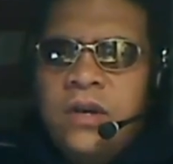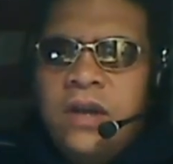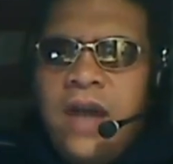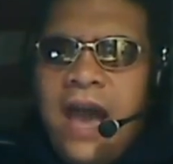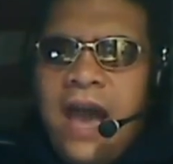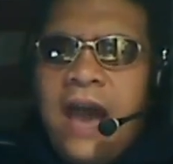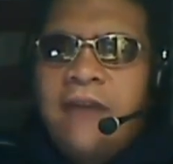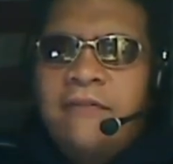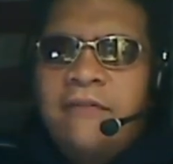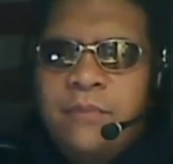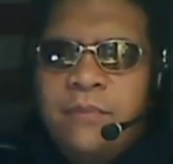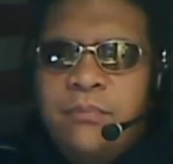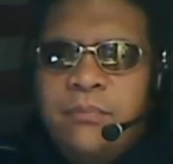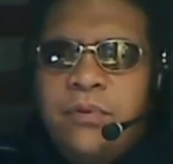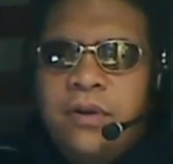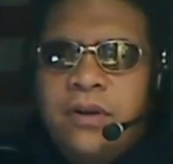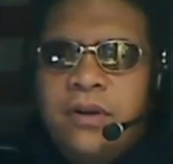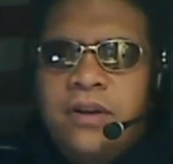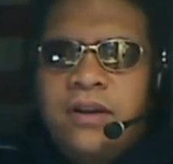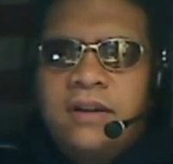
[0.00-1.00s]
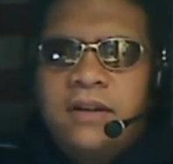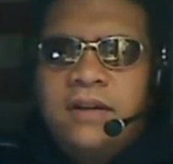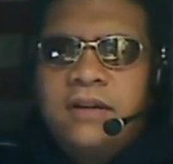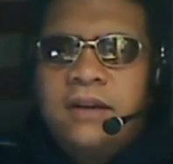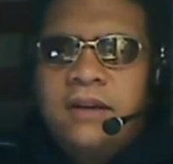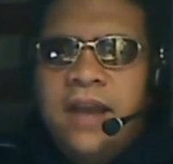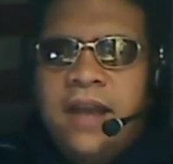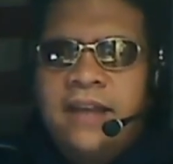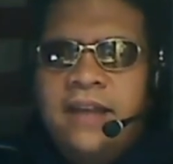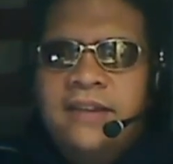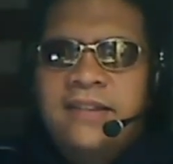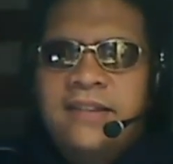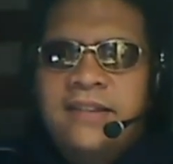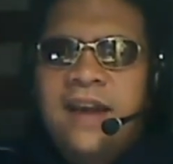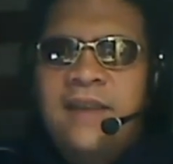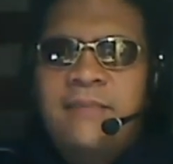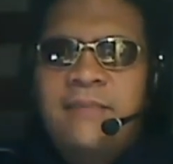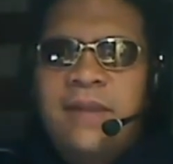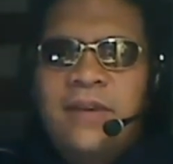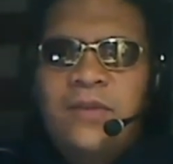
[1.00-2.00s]
out of the book and just kind
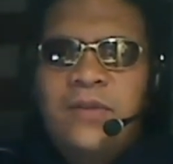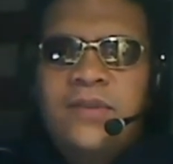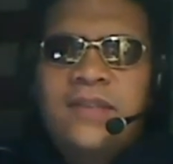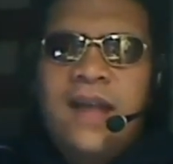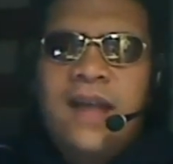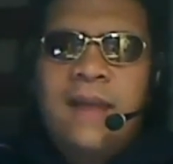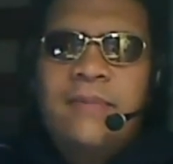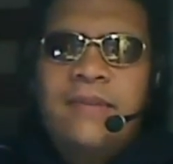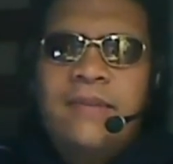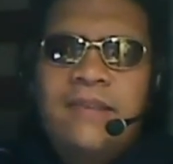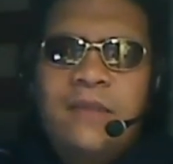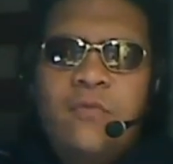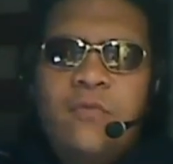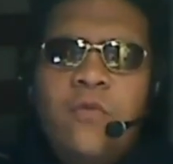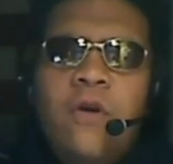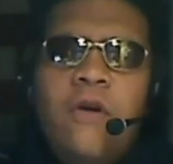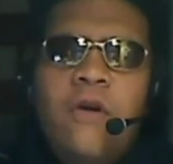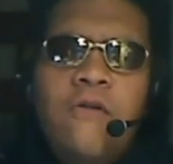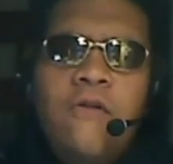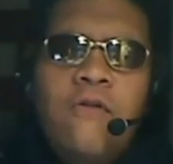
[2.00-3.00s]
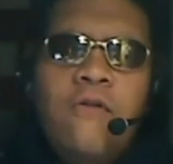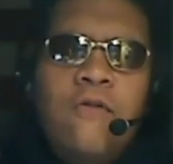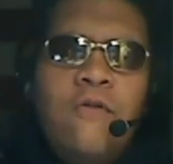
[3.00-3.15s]
of make you stop and say, whoa,